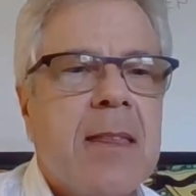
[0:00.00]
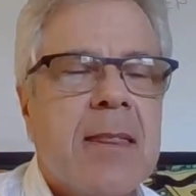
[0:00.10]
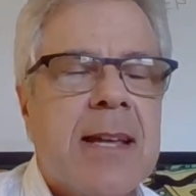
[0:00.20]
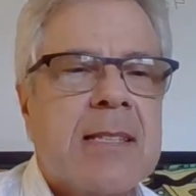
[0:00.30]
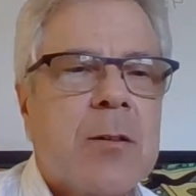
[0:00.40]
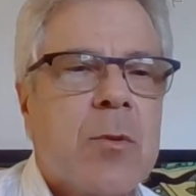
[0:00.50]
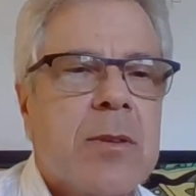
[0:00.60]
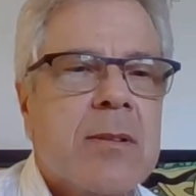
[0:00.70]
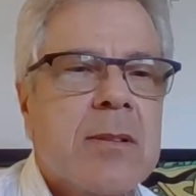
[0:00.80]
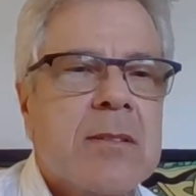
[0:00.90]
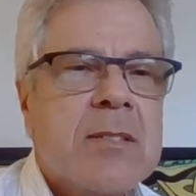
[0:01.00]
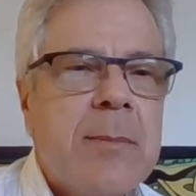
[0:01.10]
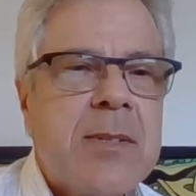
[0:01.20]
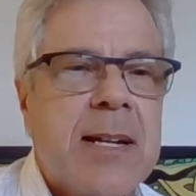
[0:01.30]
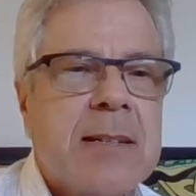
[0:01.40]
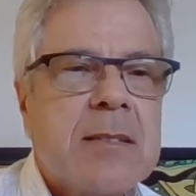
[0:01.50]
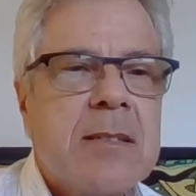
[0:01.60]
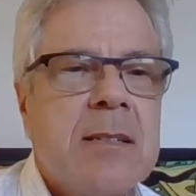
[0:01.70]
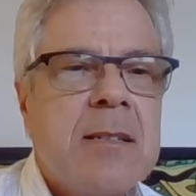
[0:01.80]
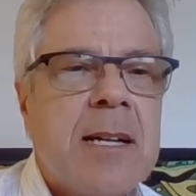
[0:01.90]
that's it with
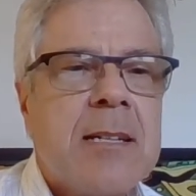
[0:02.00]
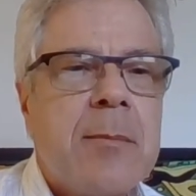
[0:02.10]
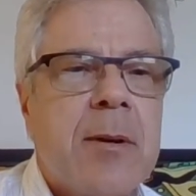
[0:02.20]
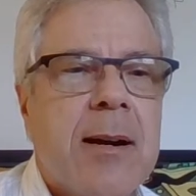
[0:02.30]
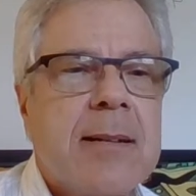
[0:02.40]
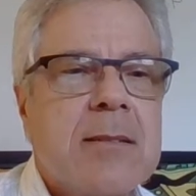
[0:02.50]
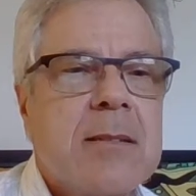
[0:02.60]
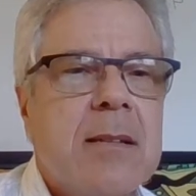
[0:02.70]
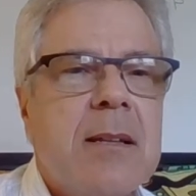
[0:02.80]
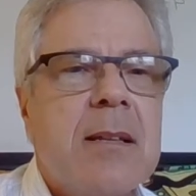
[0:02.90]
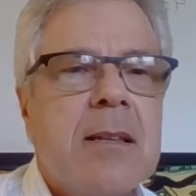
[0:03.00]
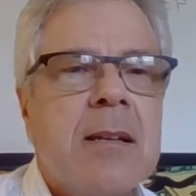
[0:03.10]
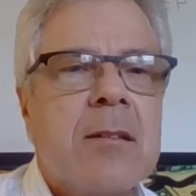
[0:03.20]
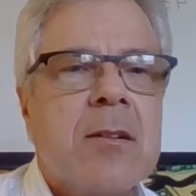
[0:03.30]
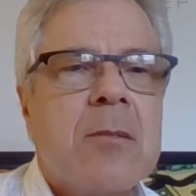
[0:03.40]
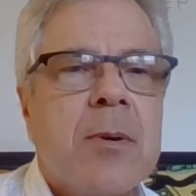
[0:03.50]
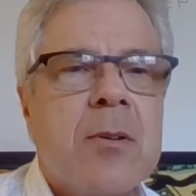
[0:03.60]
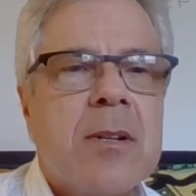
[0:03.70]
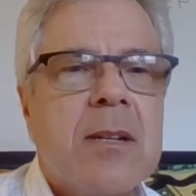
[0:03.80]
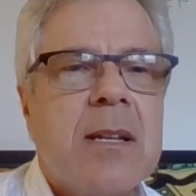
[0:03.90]
subjects in IWRS. The other
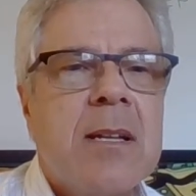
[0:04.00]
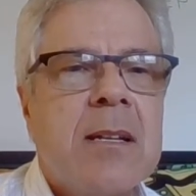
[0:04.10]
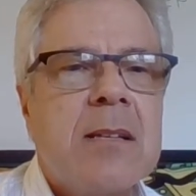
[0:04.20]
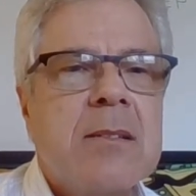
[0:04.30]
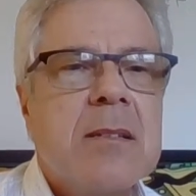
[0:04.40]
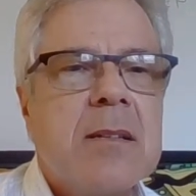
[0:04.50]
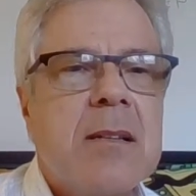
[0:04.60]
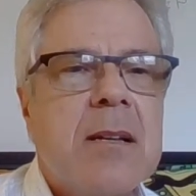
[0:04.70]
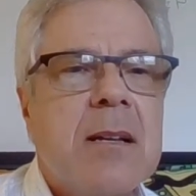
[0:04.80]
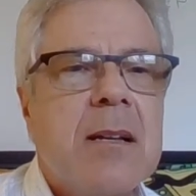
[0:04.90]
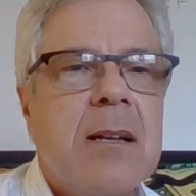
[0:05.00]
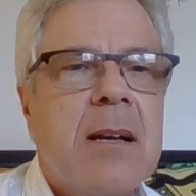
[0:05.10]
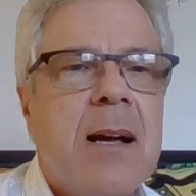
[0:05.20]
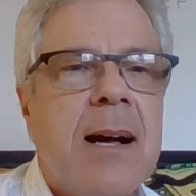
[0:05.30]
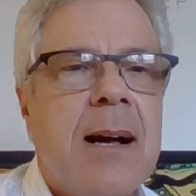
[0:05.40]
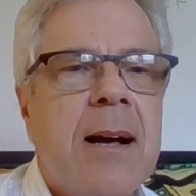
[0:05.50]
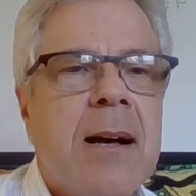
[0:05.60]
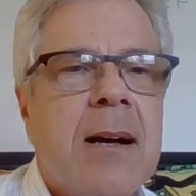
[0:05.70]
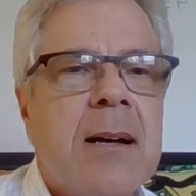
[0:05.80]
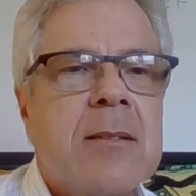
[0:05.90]
component is
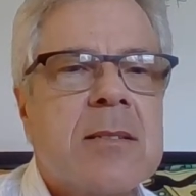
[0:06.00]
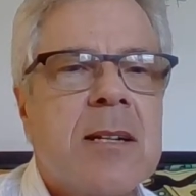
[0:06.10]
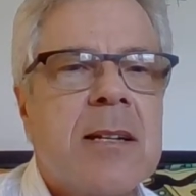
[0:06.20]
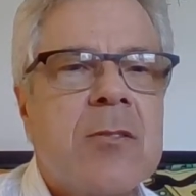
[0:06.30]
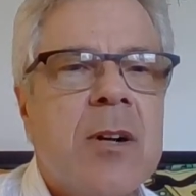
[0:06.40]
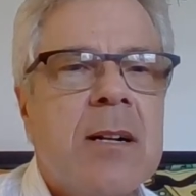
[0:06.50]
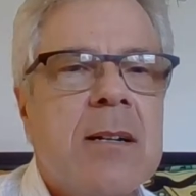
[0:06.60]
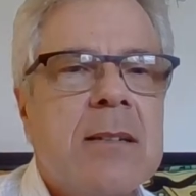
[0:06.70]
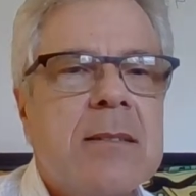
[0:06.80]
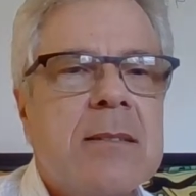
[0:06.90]
study drug.